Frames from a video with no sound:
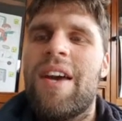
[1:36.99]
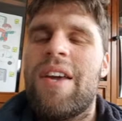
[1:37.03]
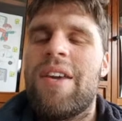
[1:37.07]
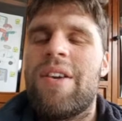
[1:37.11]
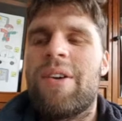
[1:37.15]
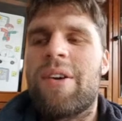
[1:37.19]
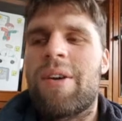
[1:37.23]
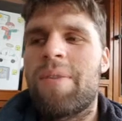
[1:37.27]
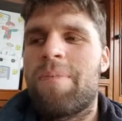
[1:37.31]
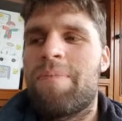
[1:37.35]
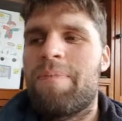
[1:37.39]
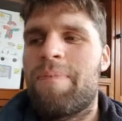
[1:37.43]

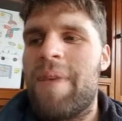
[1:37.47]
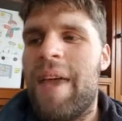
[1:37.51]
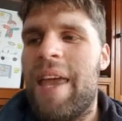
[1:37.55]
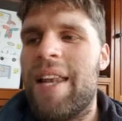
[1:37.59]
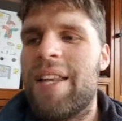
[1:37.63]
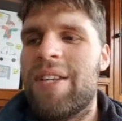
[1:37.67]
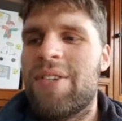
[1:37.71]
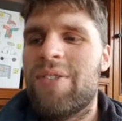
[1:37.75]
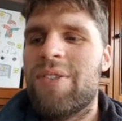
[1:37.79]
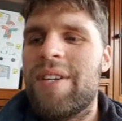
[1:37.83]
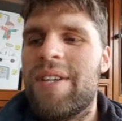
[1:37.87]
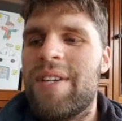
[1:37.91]
you know
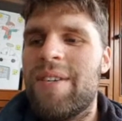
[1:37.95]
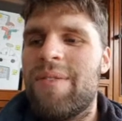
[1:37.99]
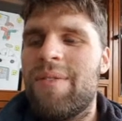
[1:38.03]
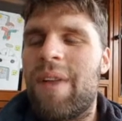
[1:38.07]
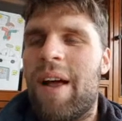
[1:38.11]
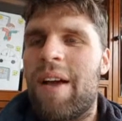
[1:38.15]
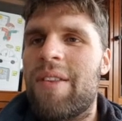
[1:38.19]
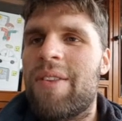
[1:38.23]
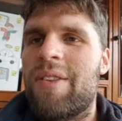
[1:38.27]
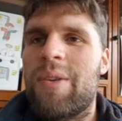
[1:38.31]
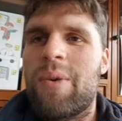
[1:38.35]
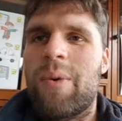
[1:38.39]
entry
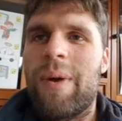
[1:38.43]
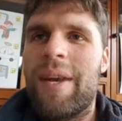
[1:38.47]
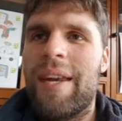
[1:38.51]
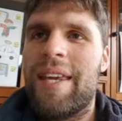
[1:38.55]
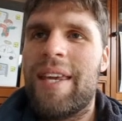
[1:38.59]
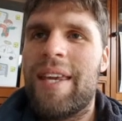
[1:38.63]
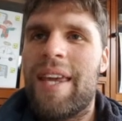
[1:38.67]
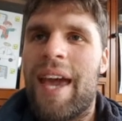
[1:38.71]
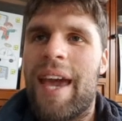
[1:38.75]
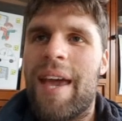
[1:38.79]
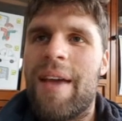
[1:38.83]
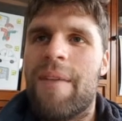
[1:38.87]
like
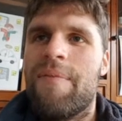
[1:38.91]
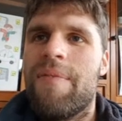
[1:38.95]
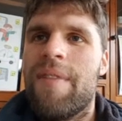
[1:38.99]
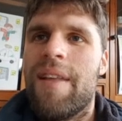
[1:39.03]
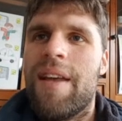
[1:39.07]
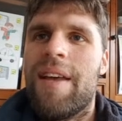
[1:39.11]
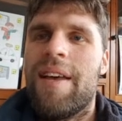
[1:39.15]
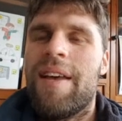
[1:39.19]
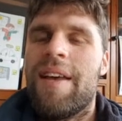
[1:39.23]
20k.